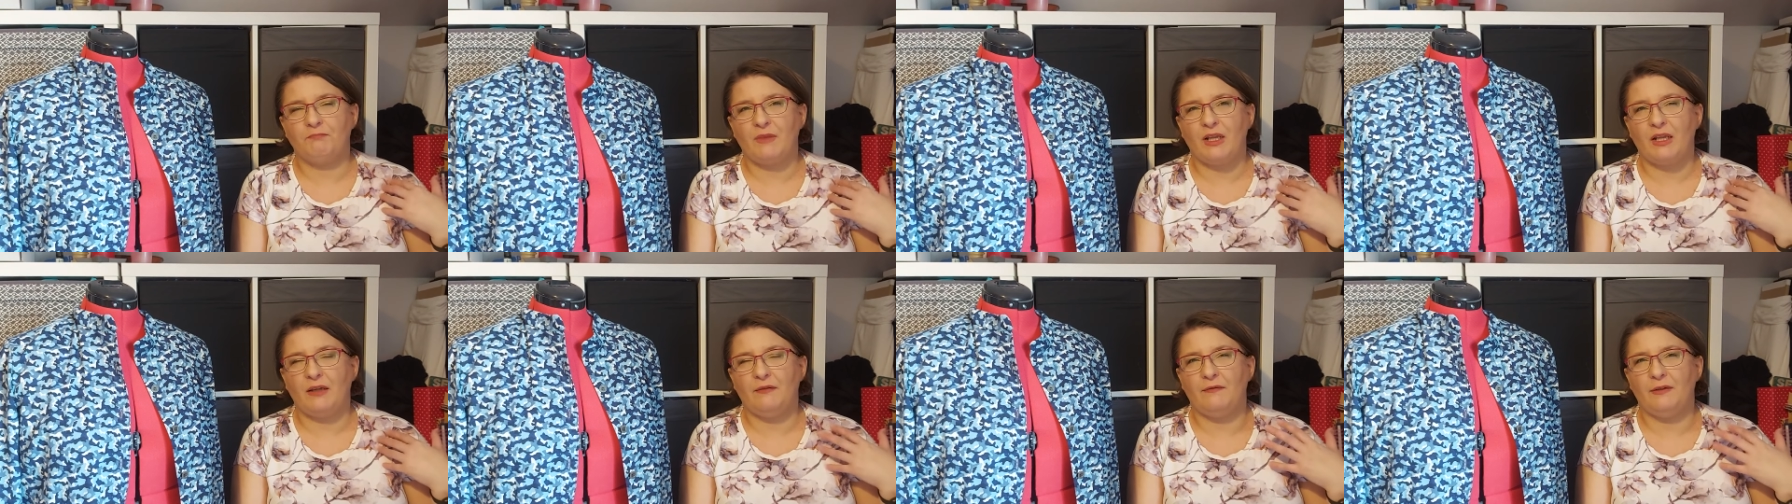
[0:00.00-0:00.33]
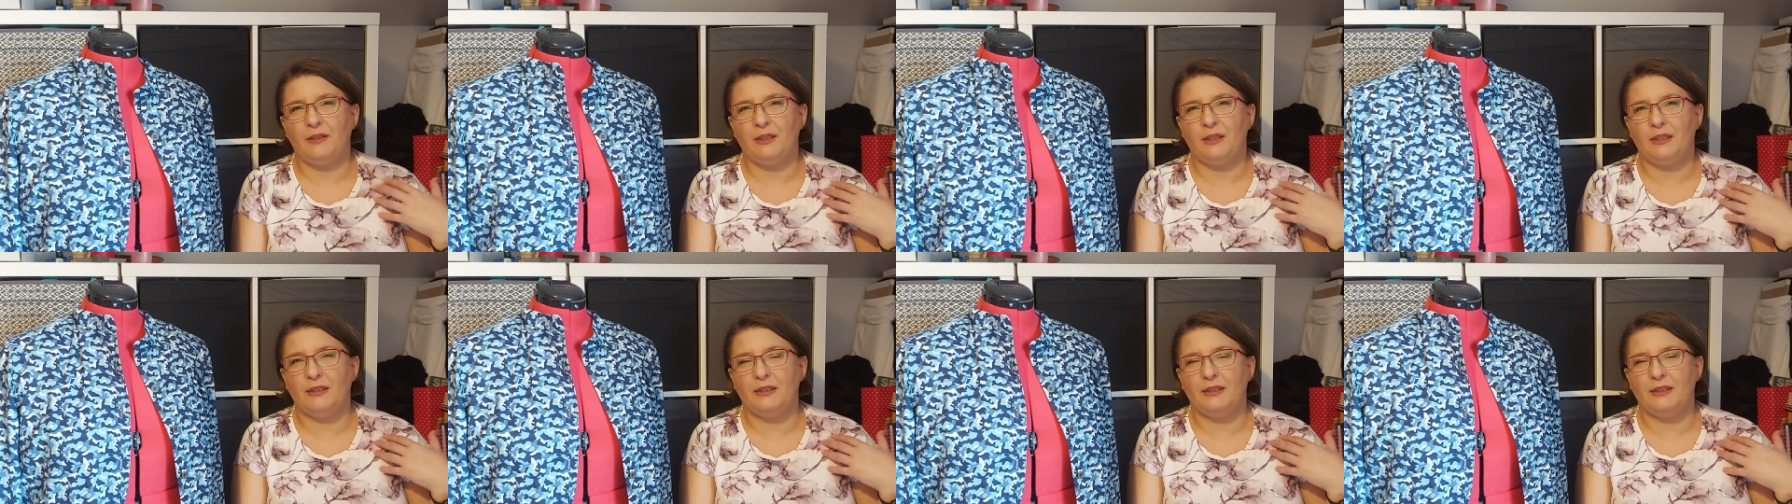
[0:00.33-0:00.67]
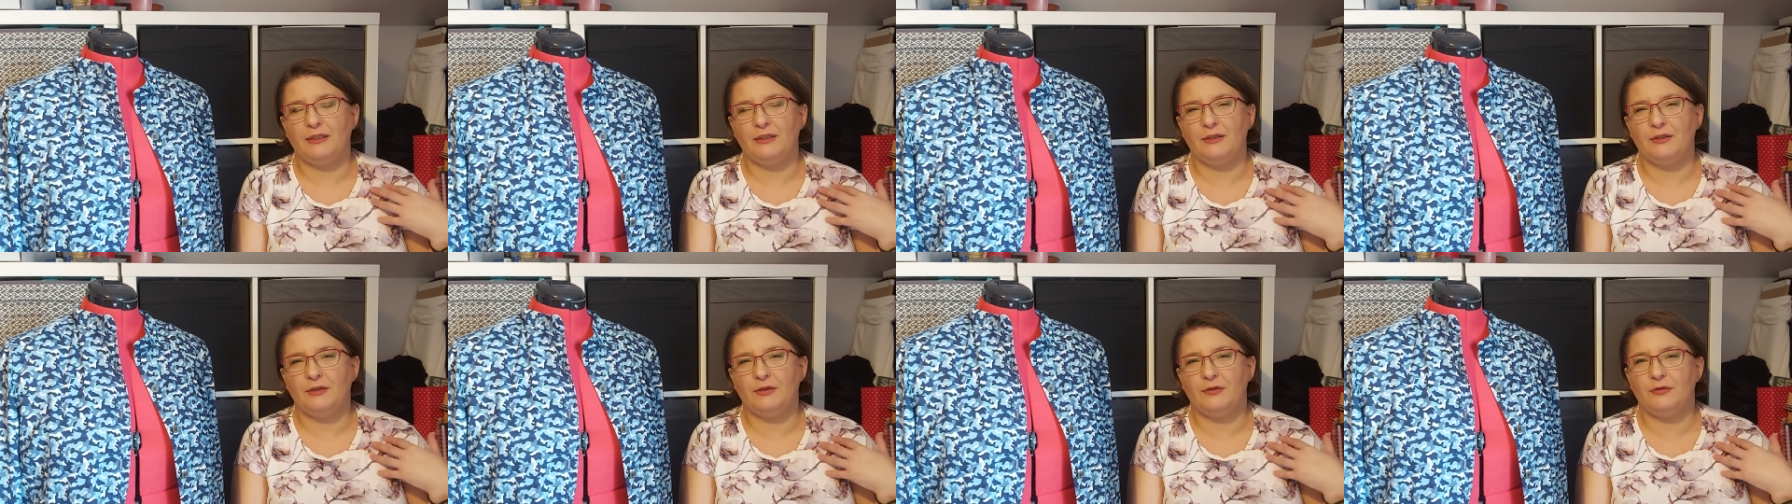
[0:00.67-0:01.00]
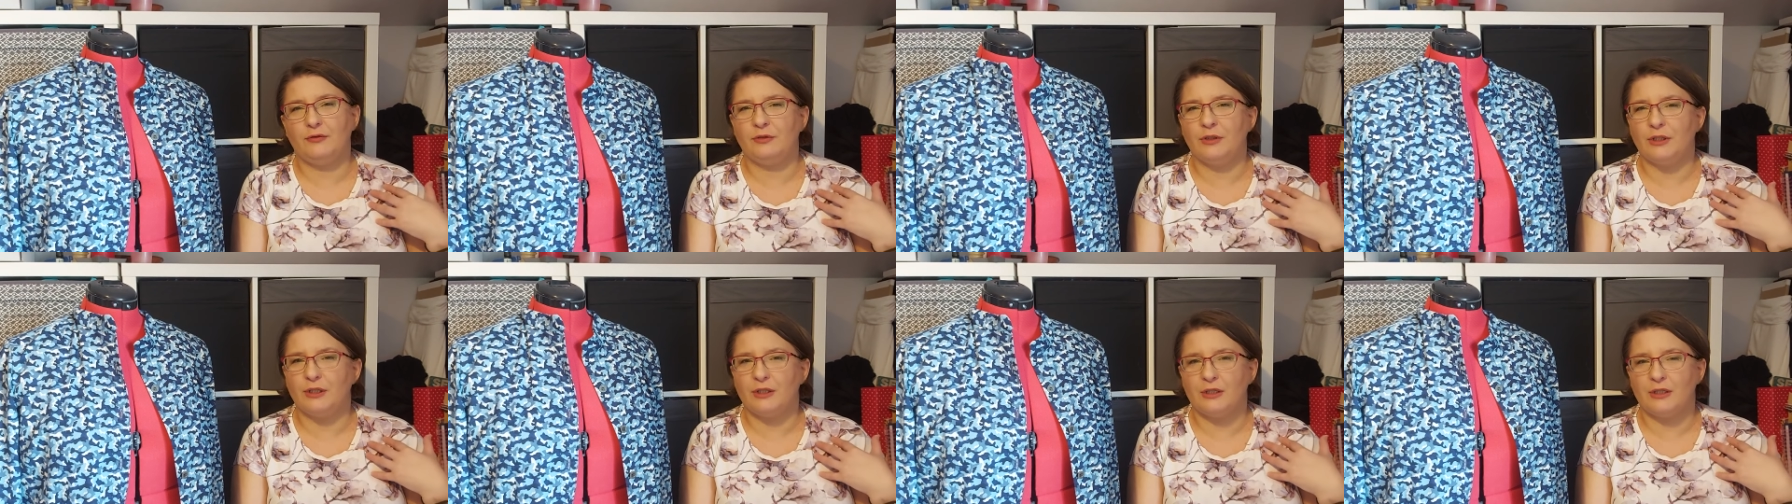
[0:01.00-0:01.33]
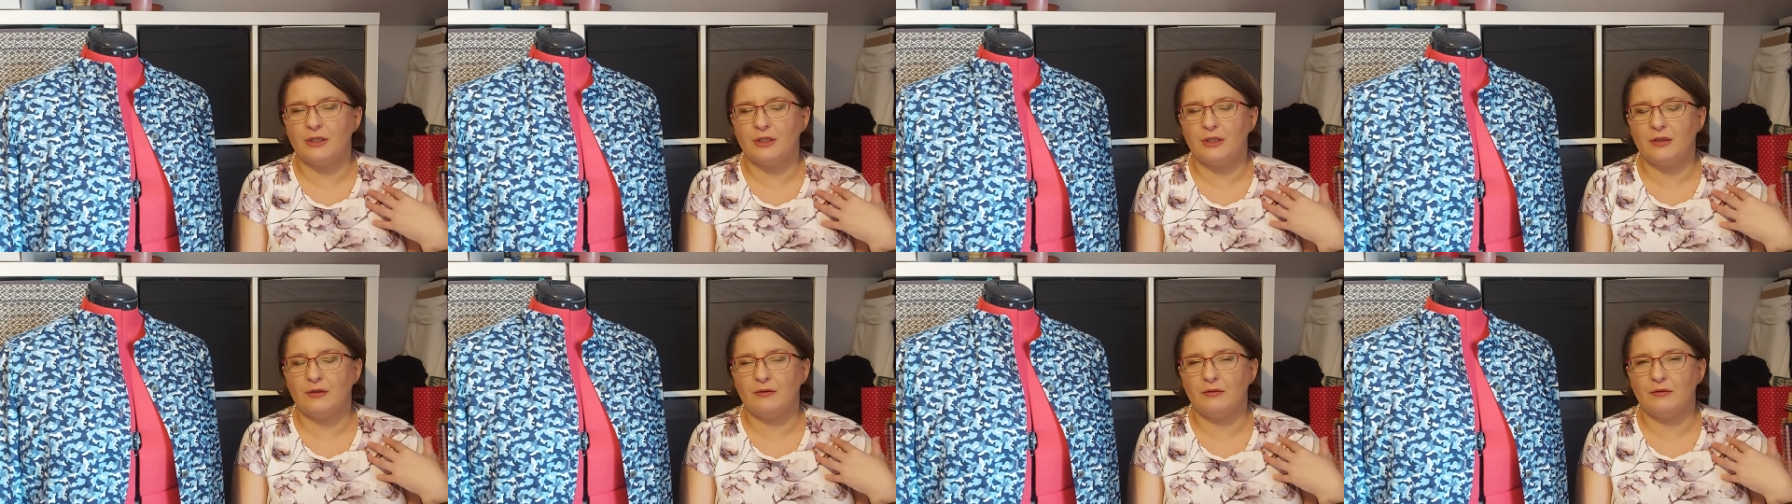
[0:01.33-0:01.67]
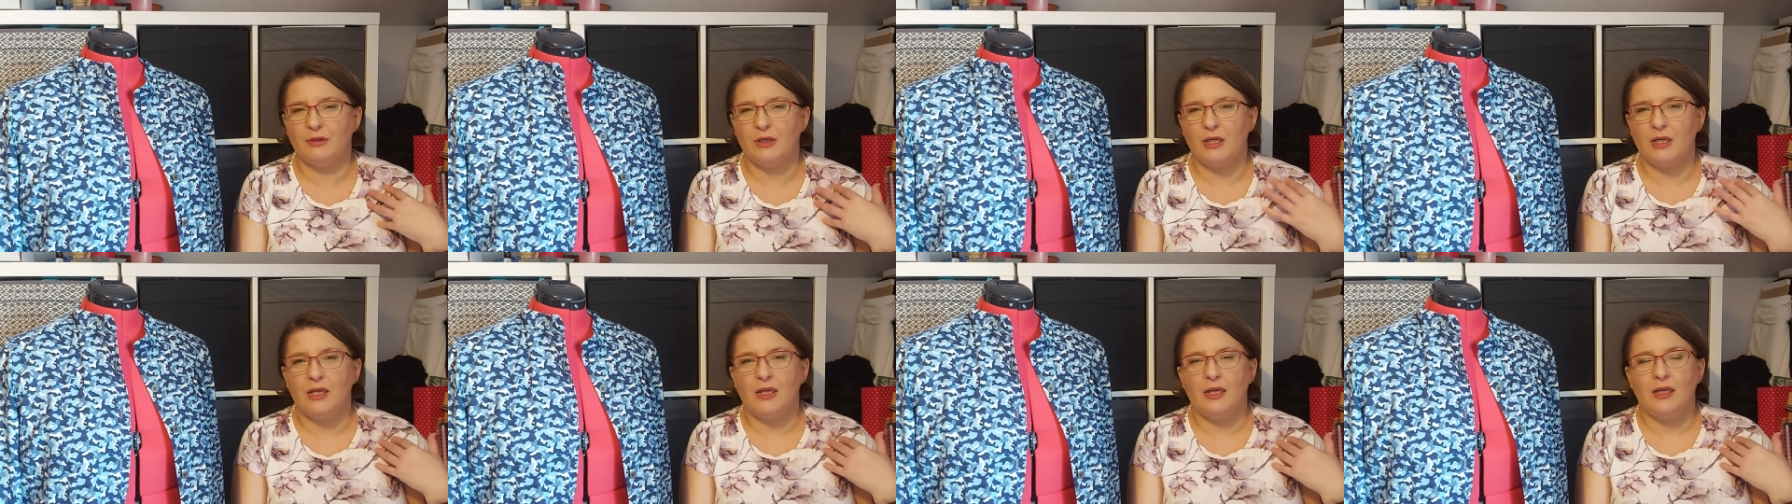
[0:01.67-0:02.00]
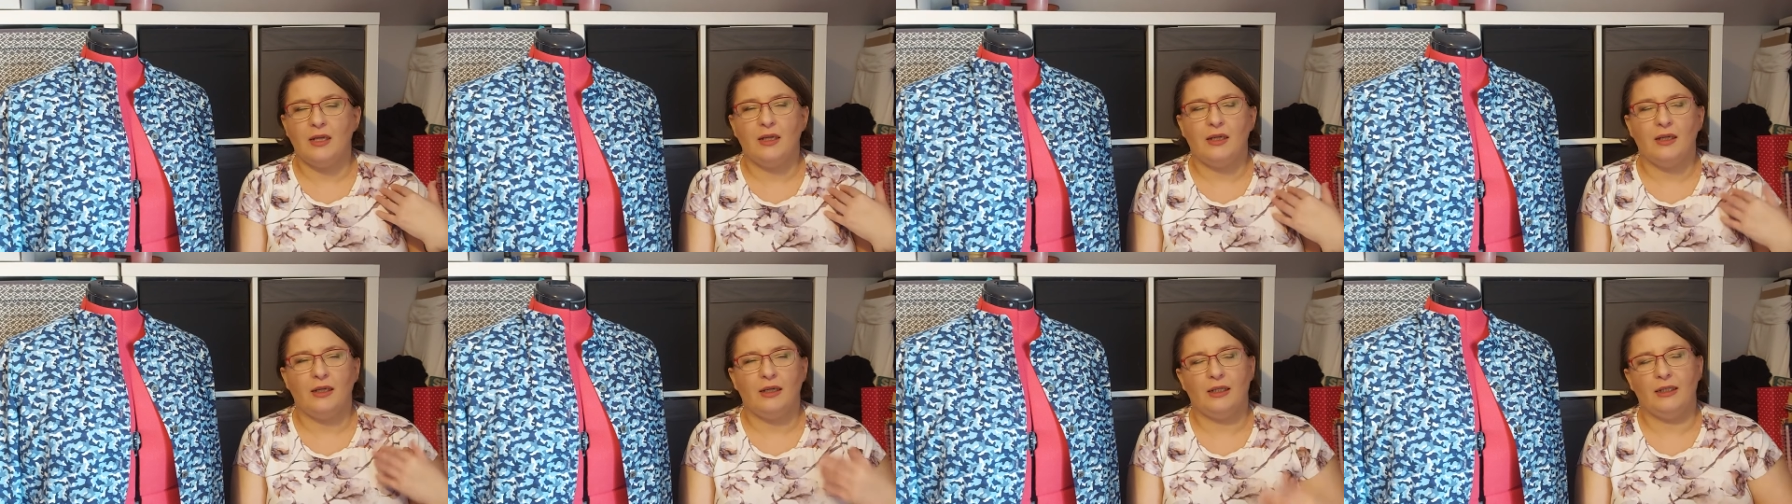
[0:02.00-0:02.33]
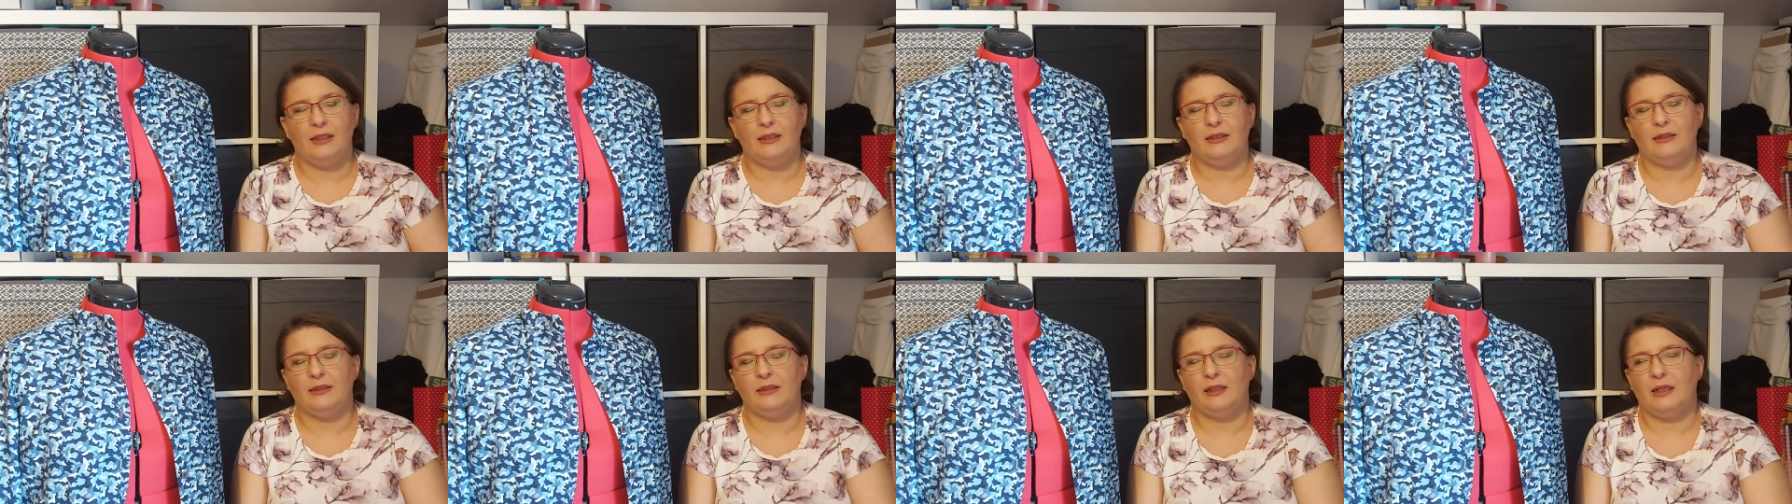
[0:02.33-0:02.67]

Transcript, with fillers: I think I done it two years ago and